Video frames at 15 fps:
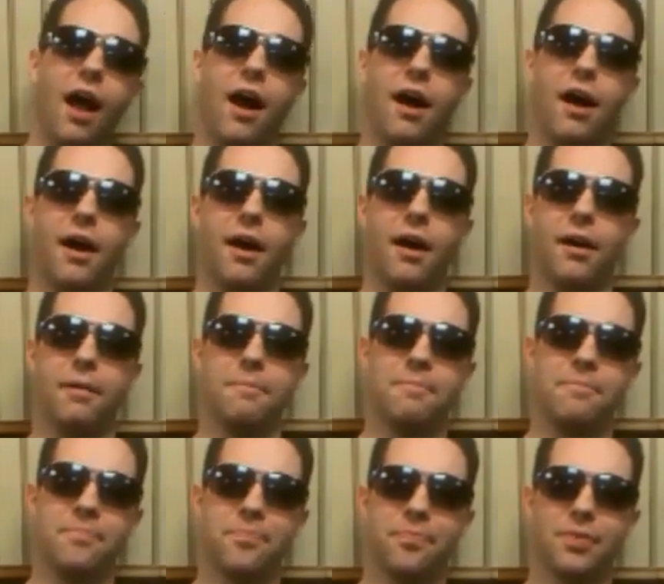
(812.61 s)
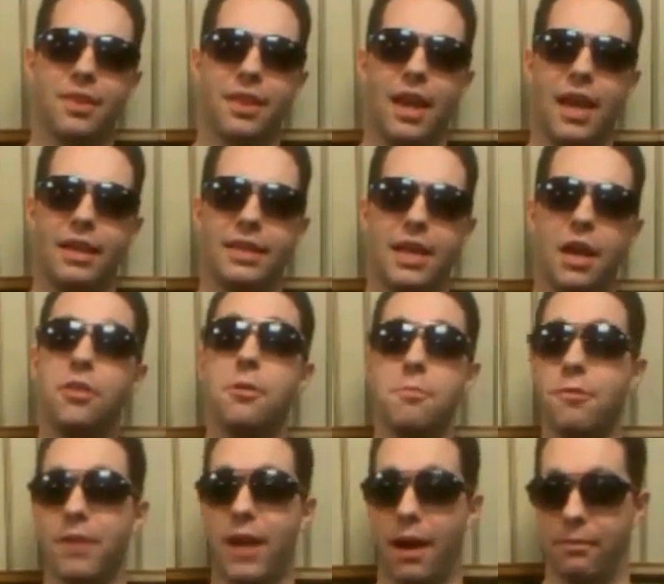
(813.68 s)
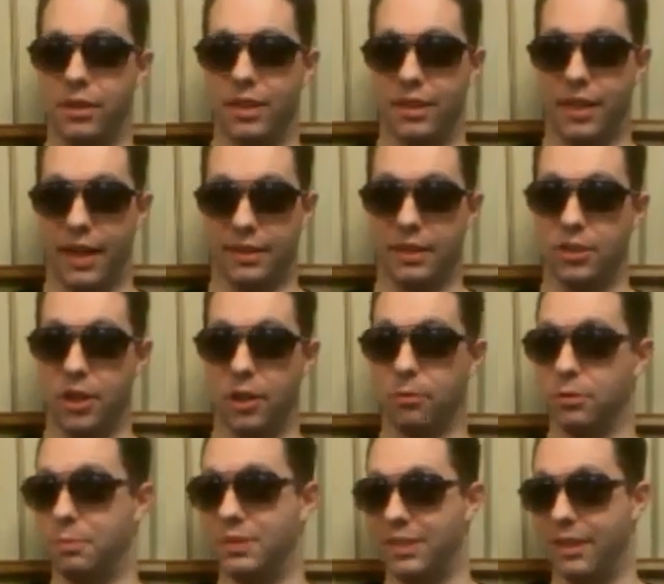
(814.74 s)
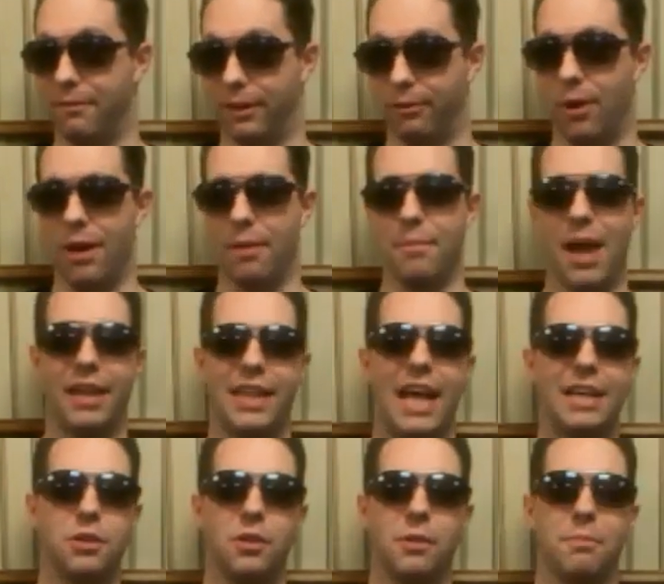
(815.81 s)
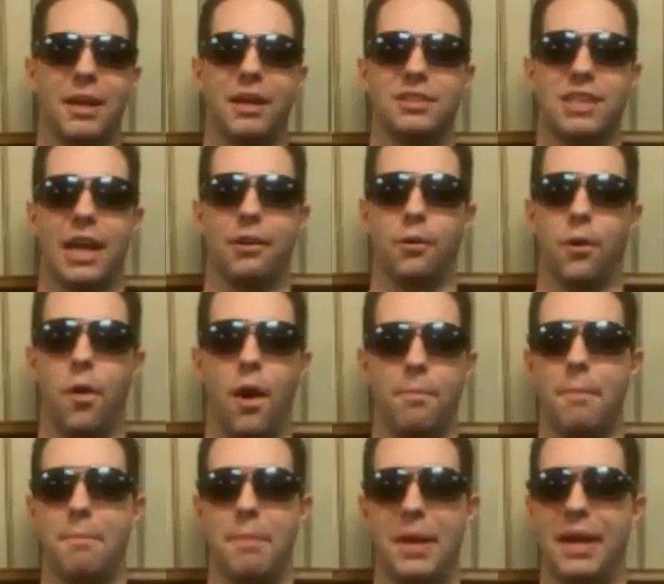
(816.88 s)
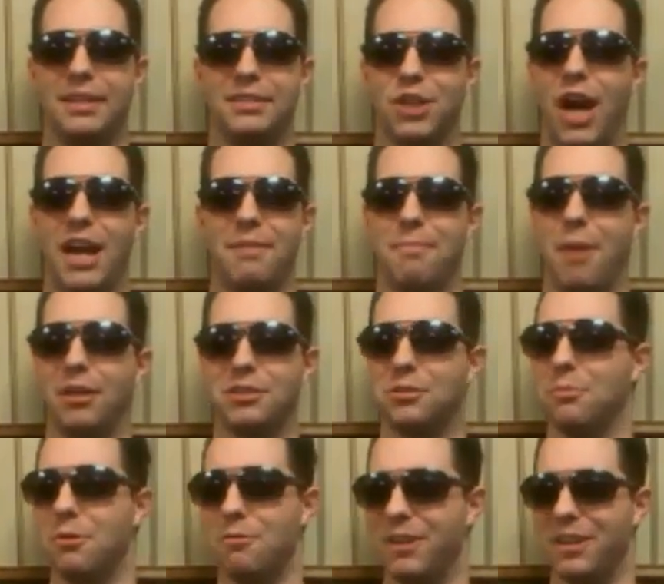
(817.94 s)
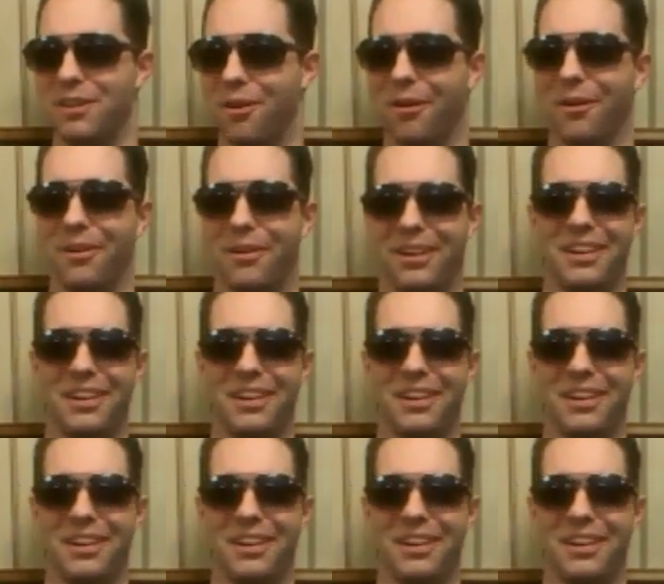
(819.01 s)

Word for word: Um, and the other movie I really liked this year was Pacific Rim, and that's only because I grew up a big giant monster movie nerd,